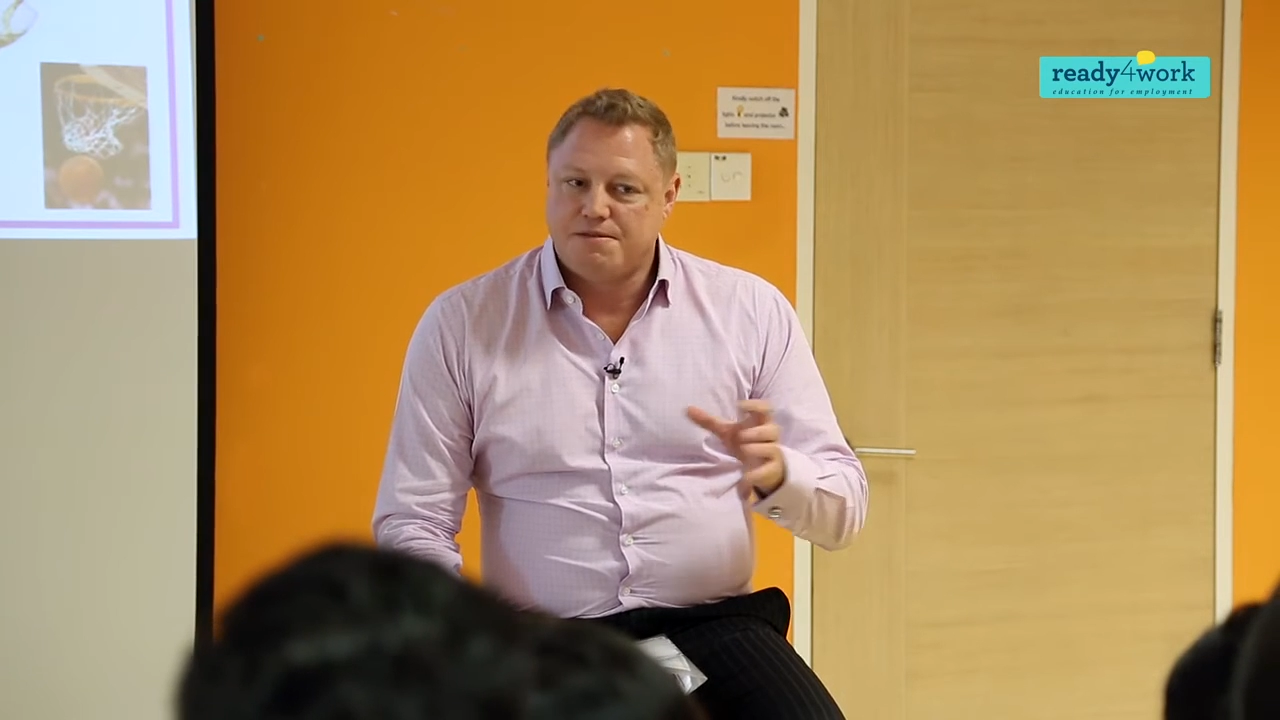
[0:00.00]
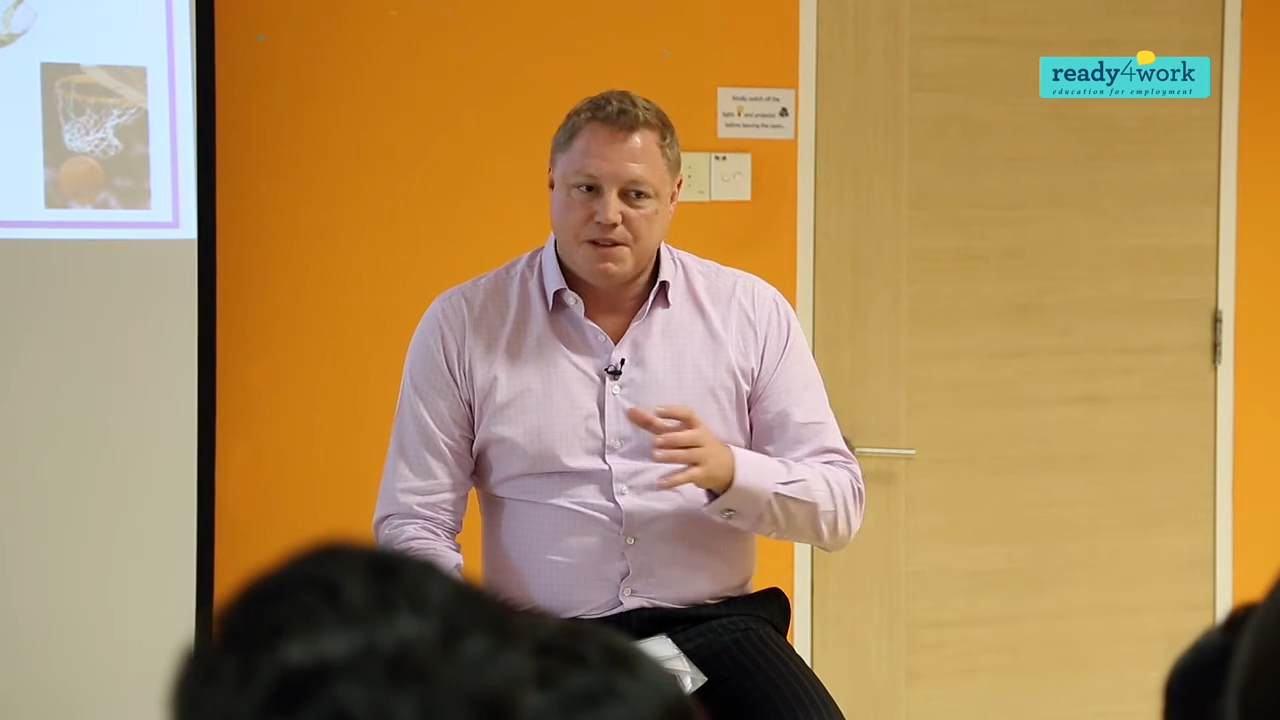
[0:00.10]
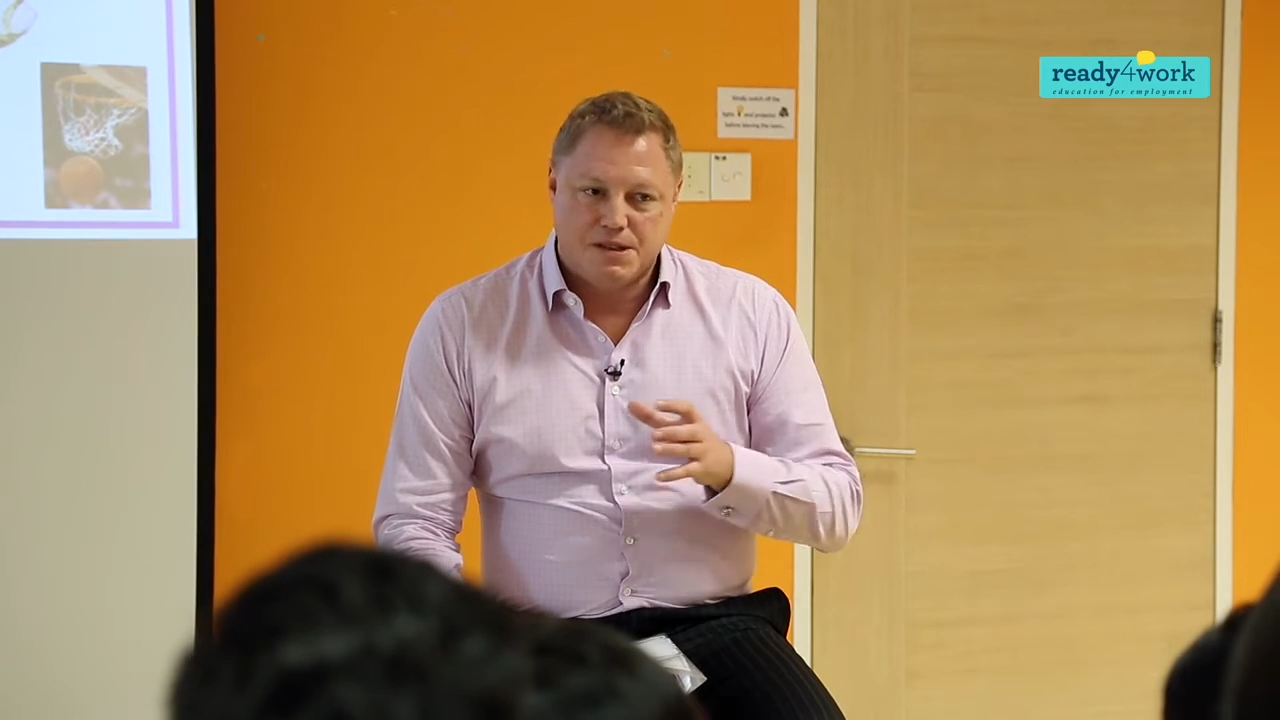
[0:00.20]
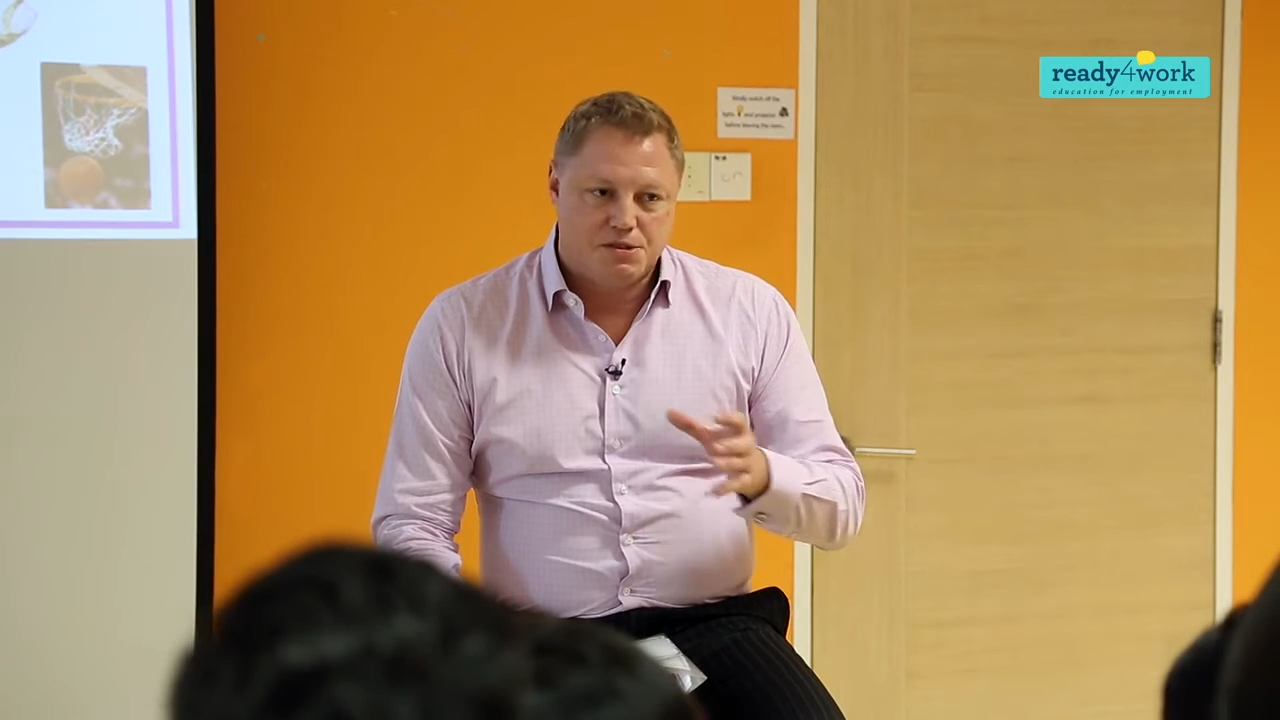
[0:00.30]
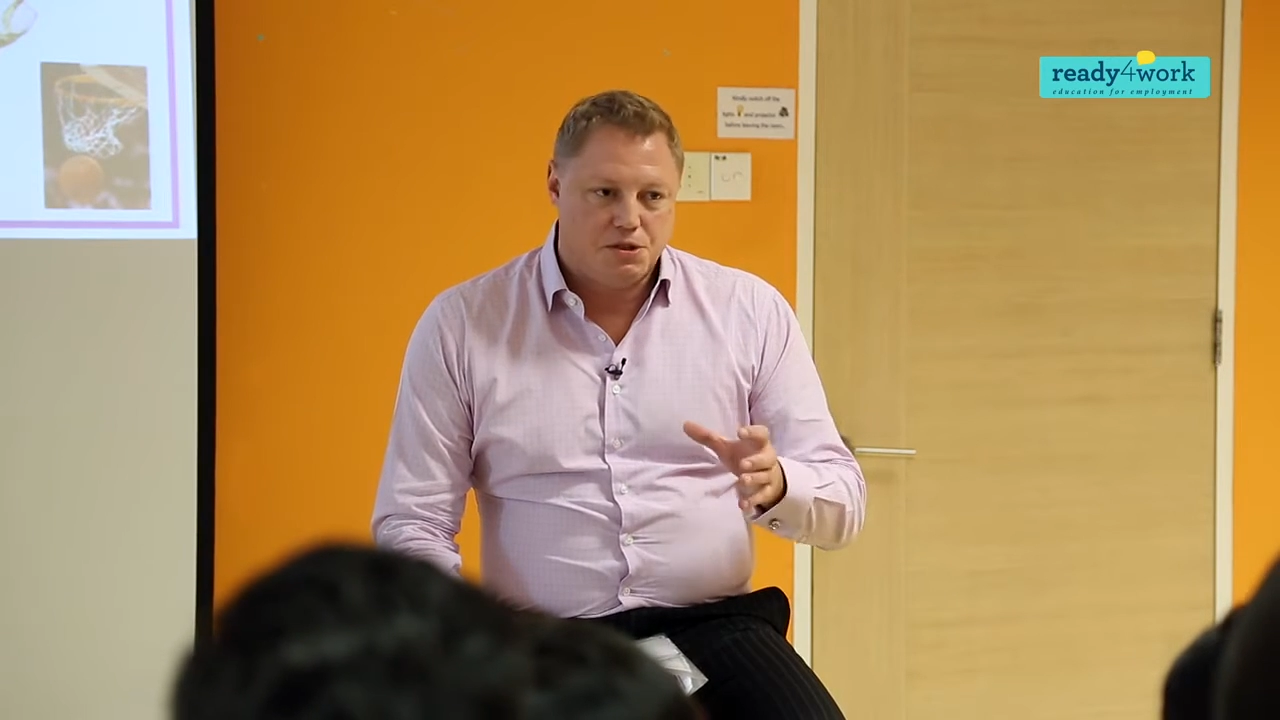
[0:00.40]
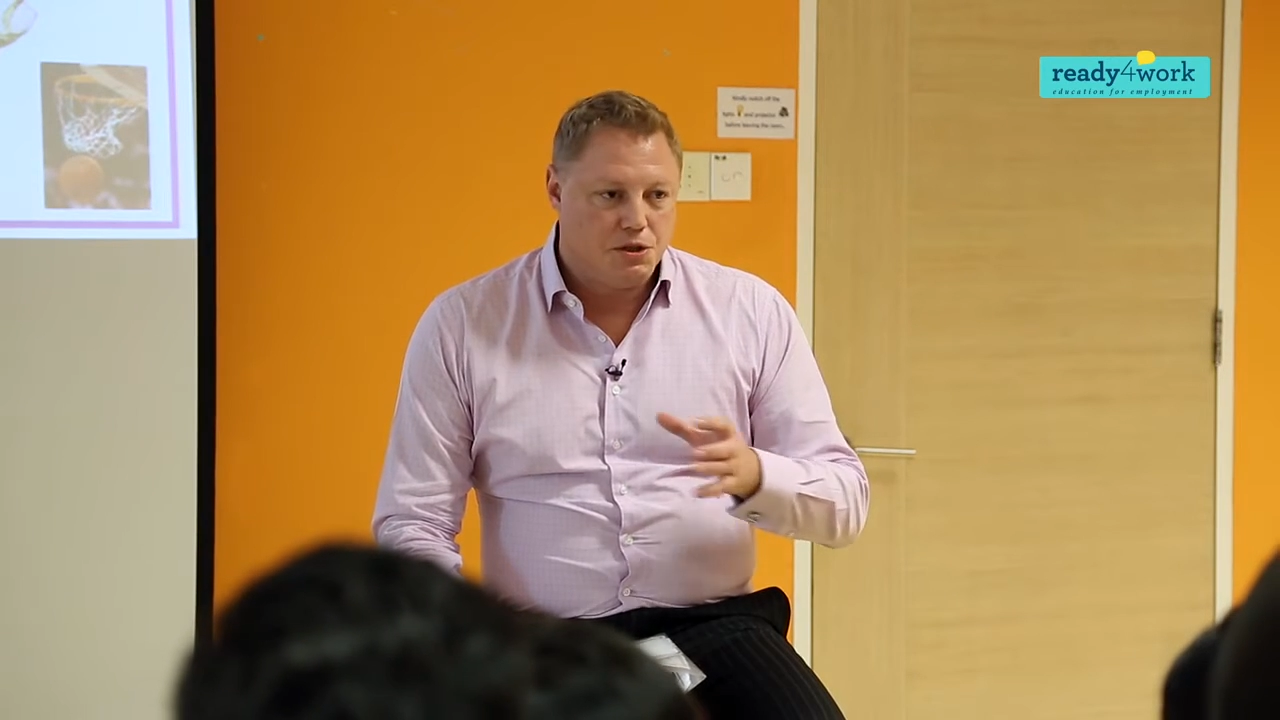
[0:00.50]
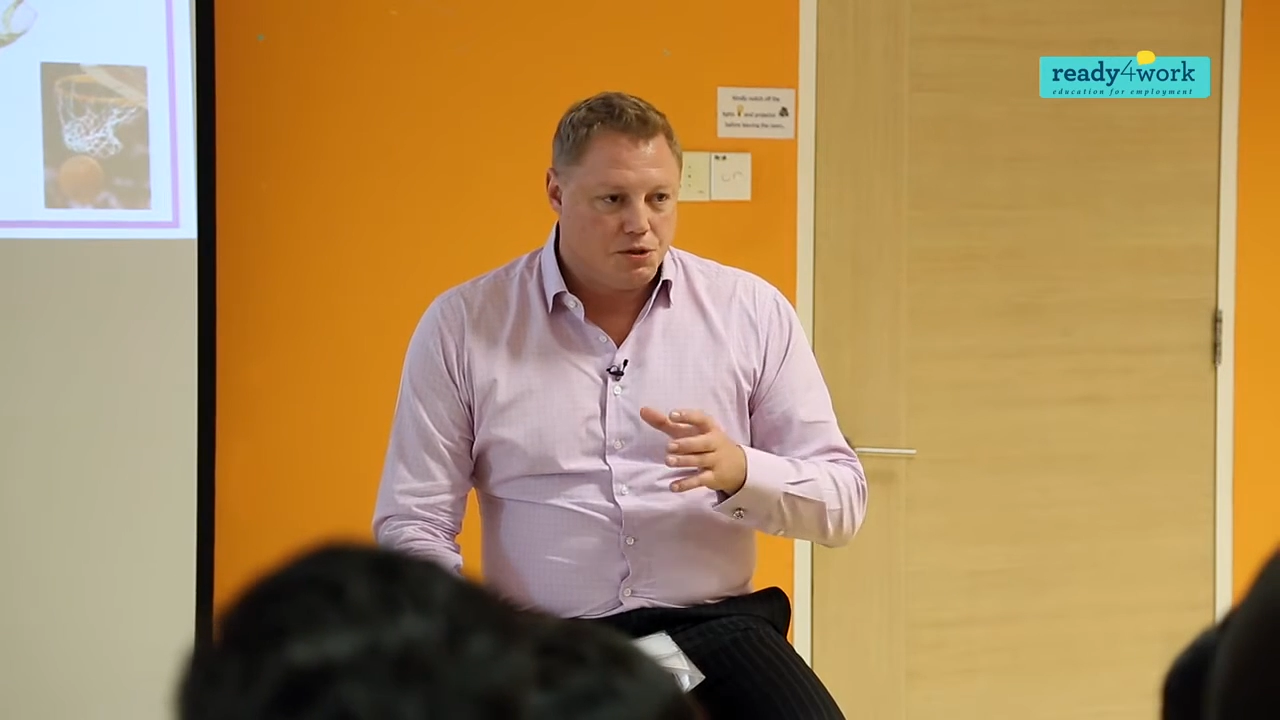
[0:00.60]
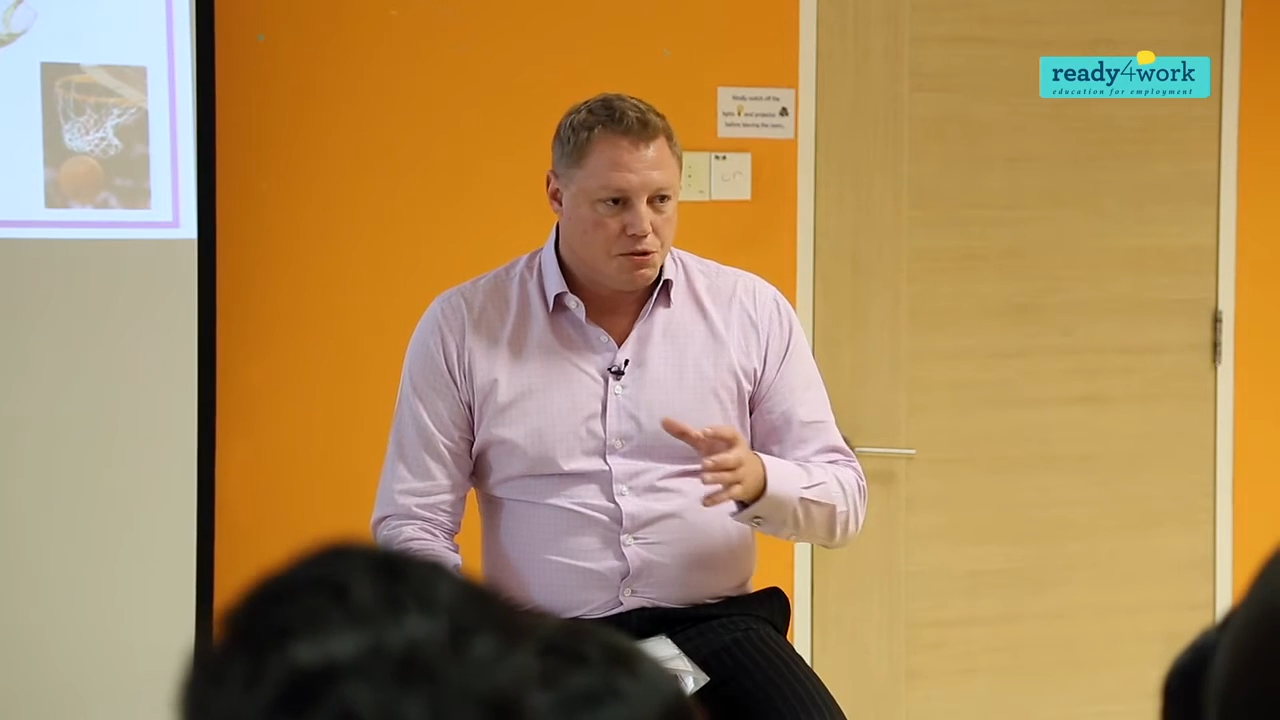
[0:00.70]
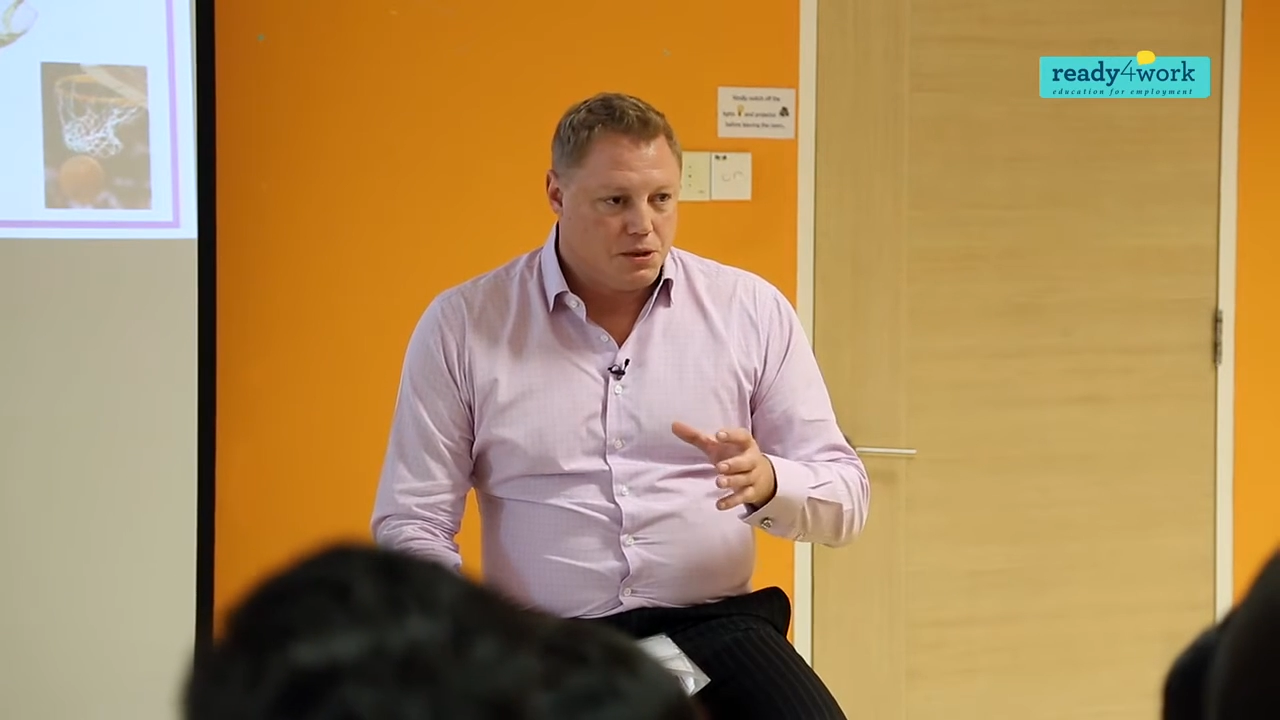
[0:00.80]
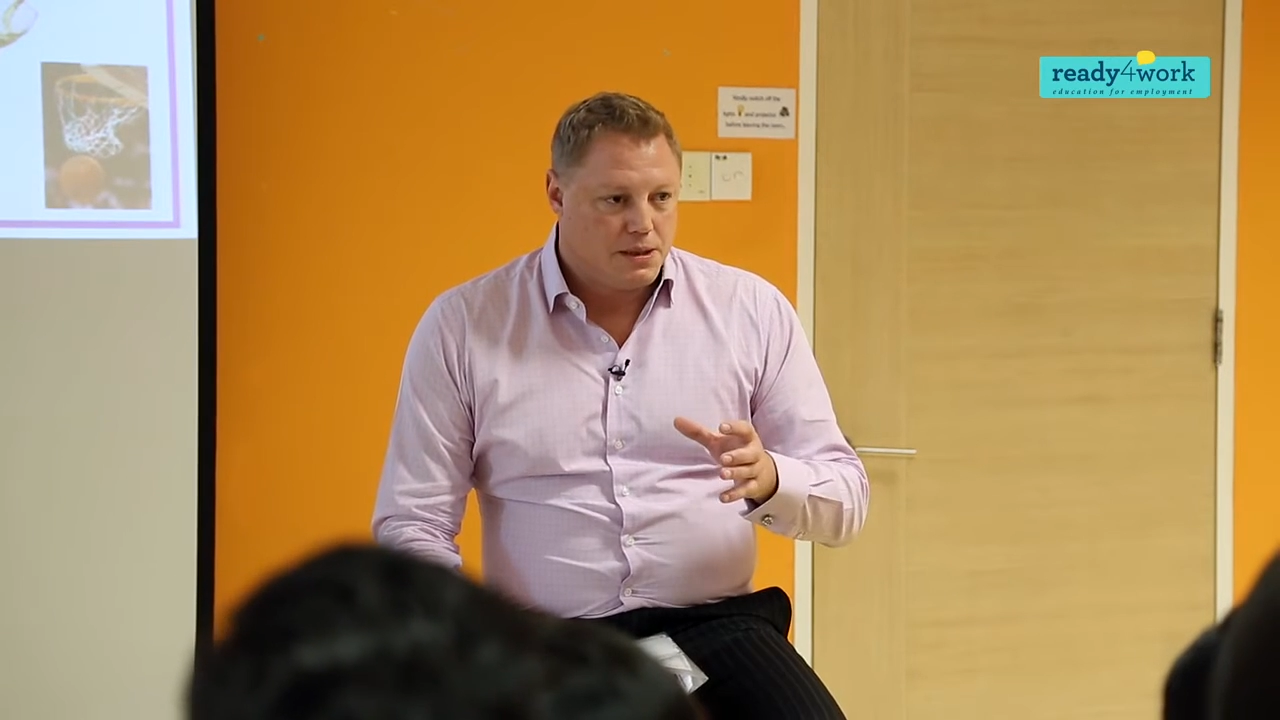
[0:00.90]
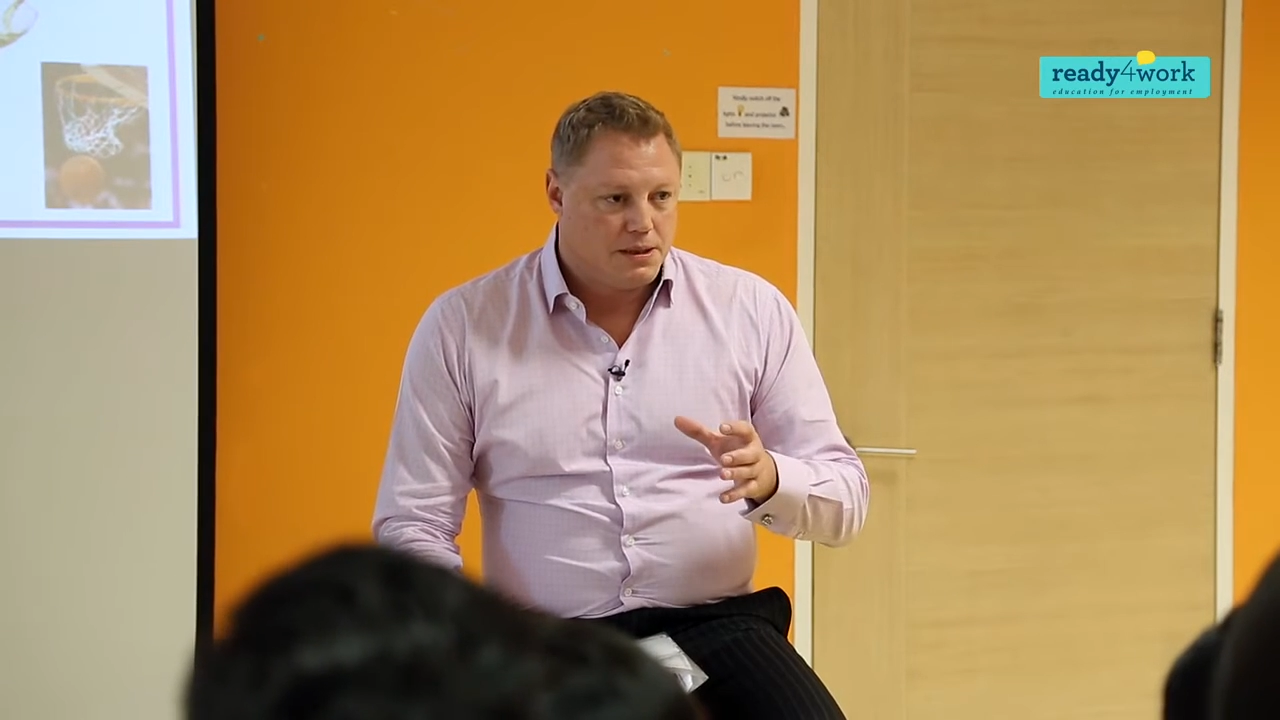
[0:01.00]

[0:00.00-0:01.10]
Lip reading: fits you.